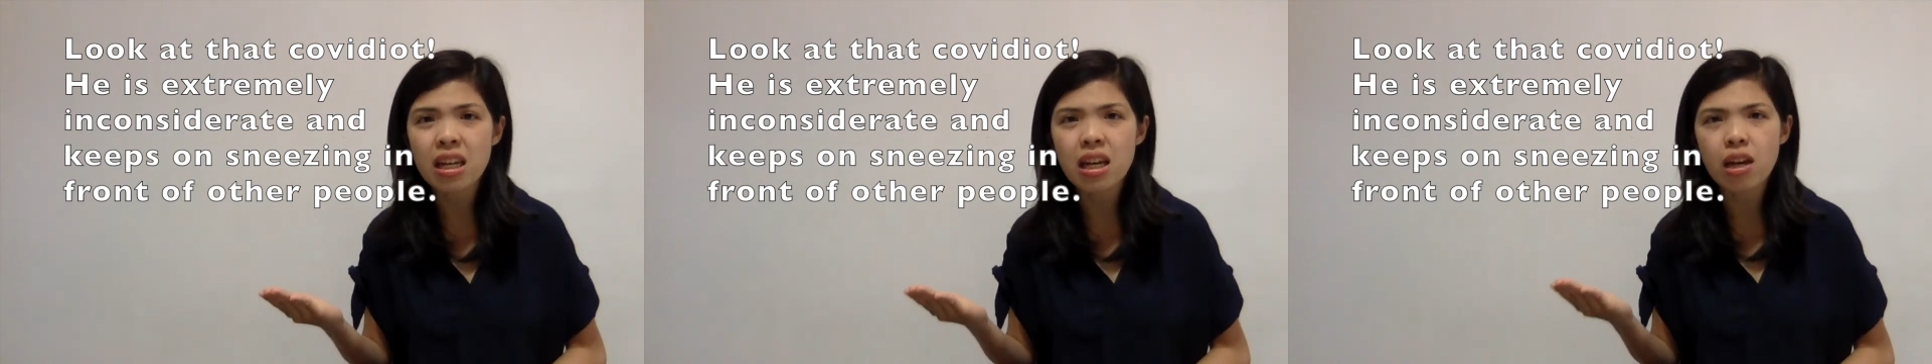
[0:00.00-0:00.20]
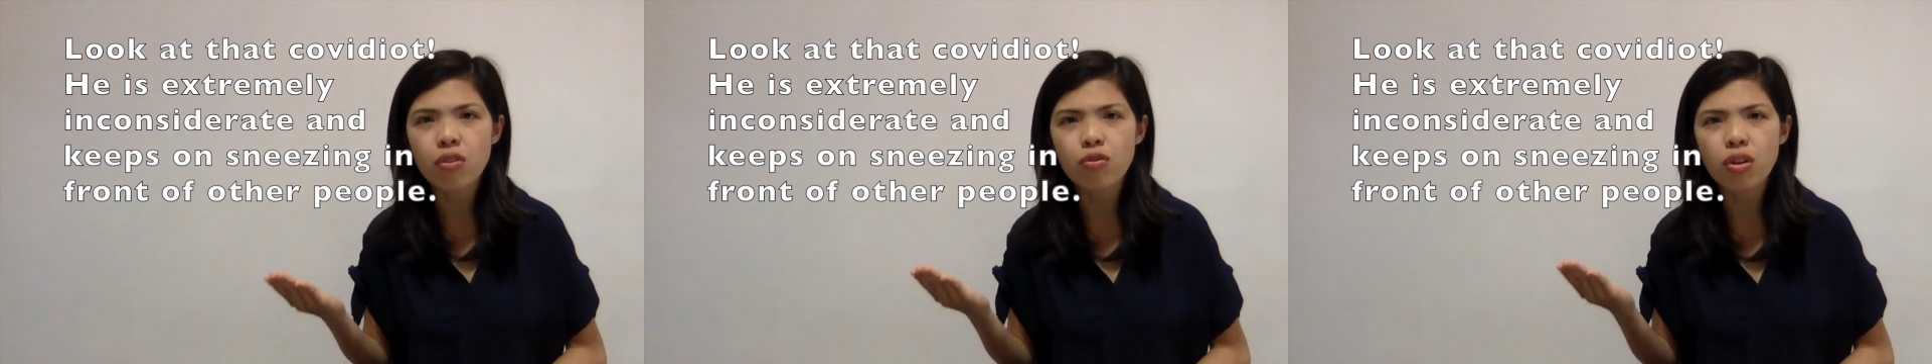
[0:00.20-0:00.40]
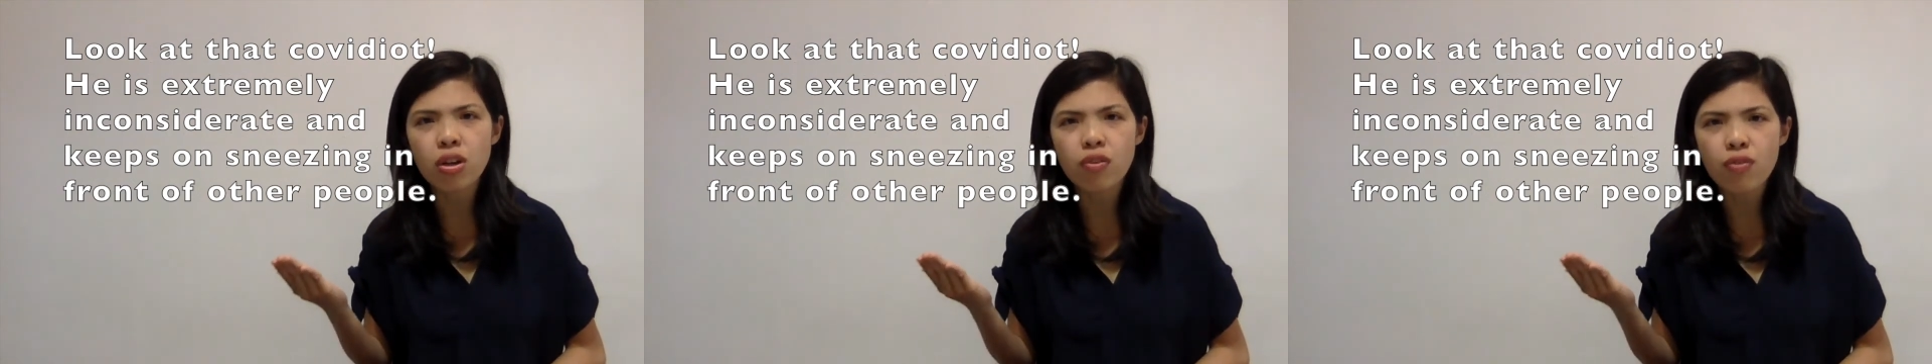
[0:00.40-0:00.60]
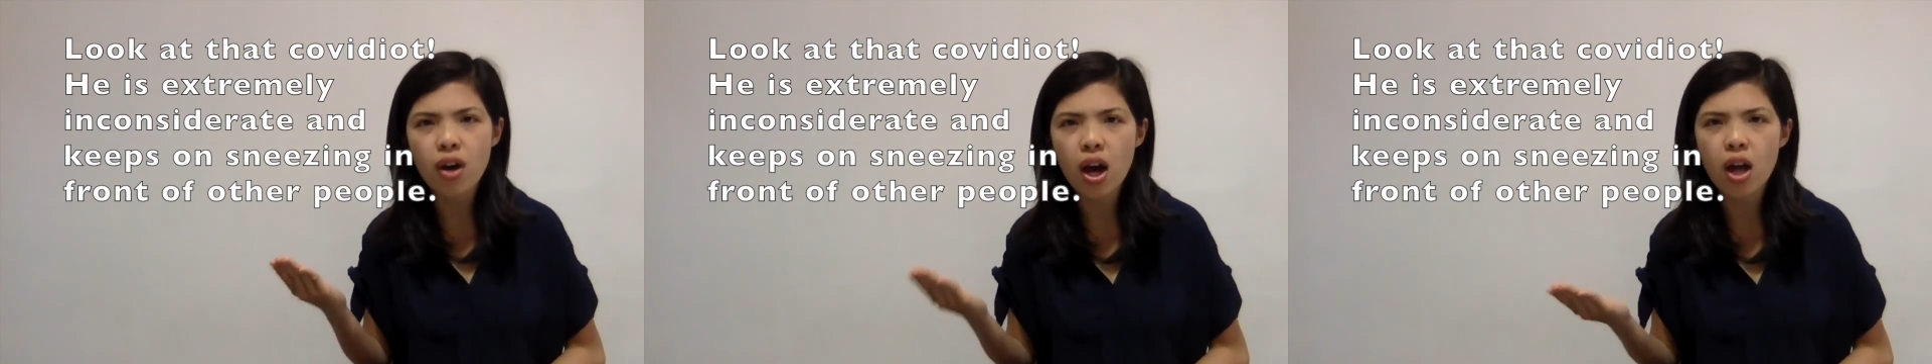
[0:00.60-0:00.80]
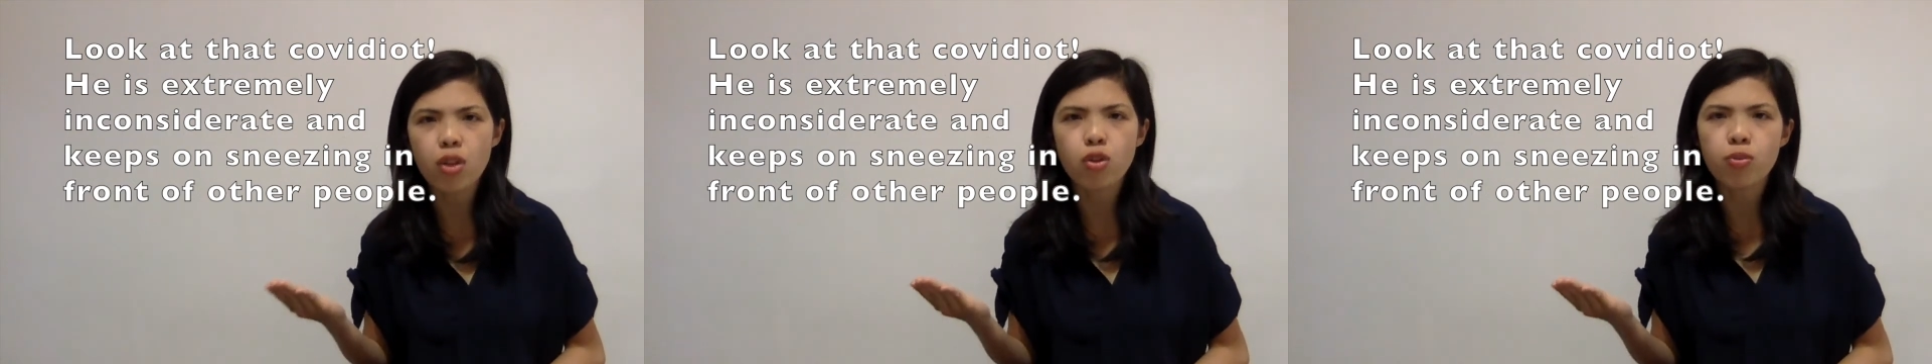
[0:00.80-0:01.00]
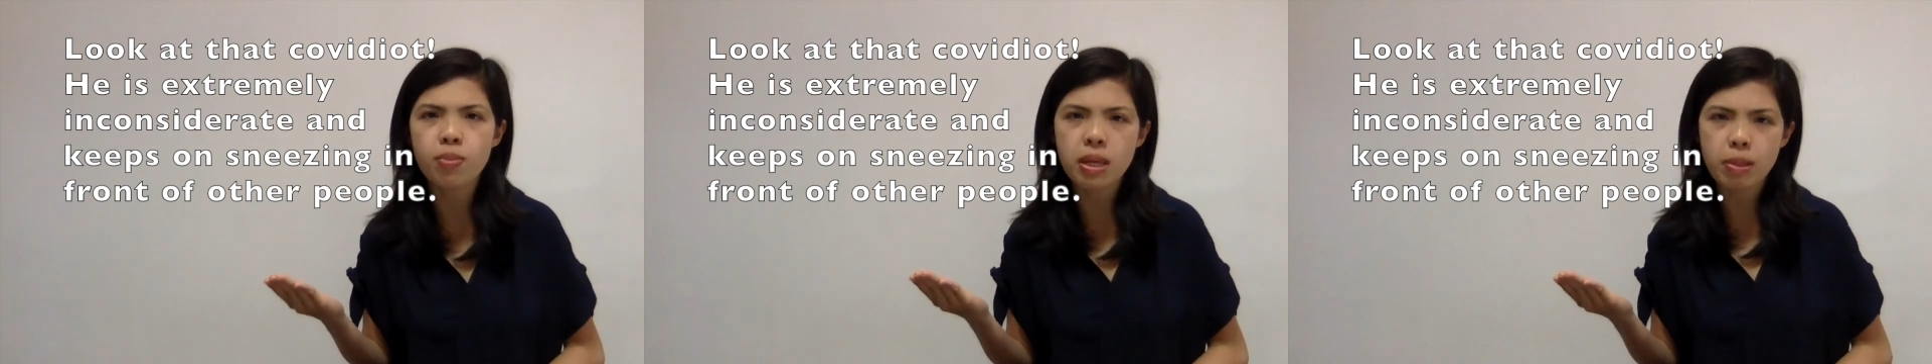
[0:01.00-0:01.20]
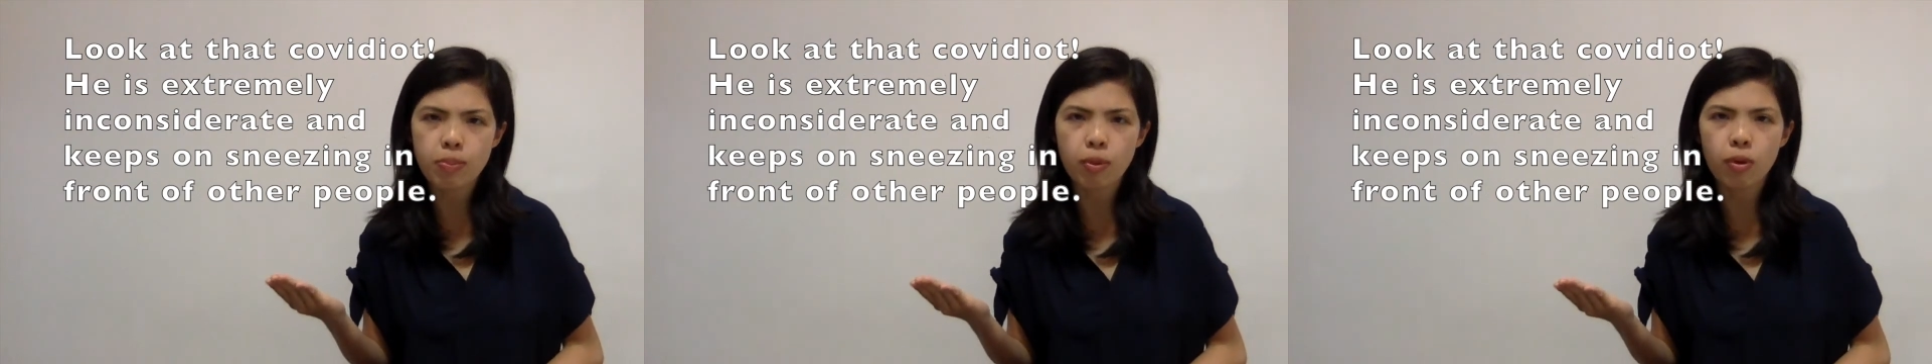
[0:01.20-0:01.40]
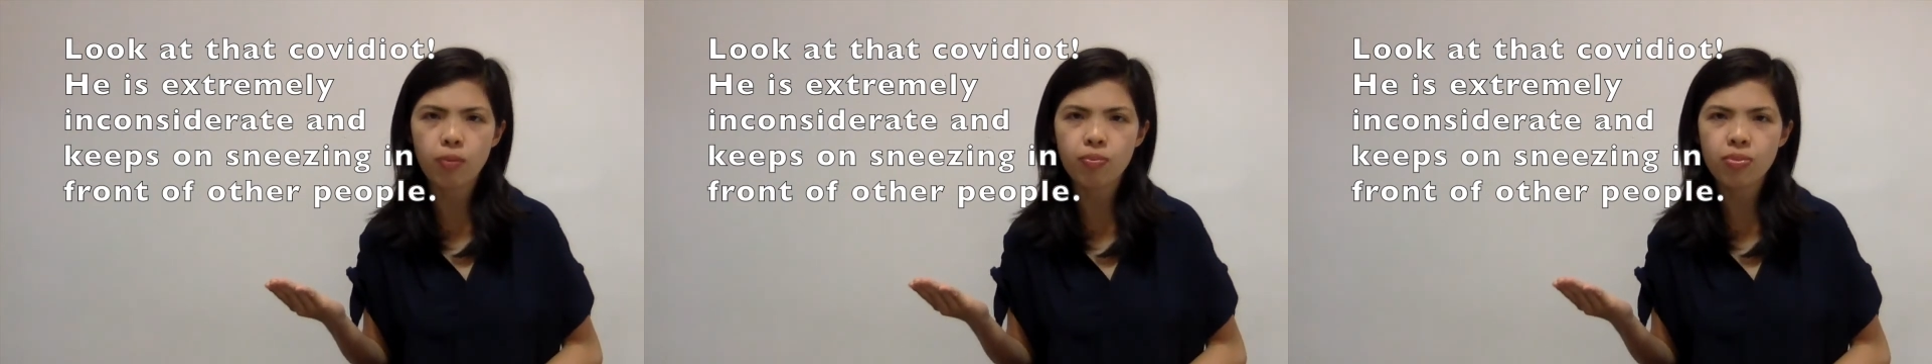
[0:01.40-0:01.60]
in front of other
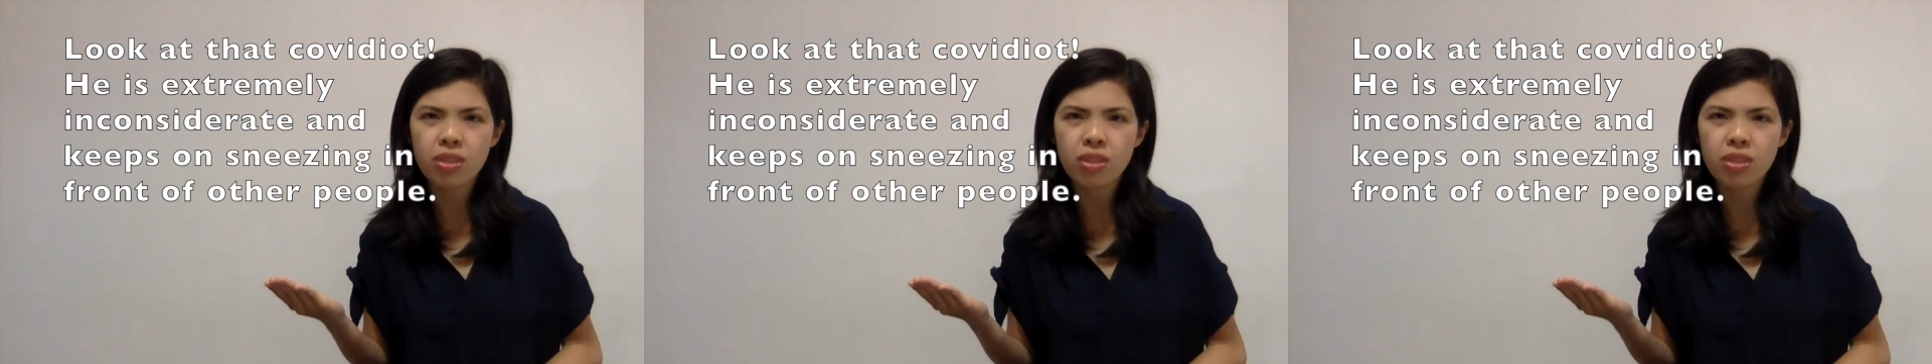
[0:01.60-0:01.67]
people.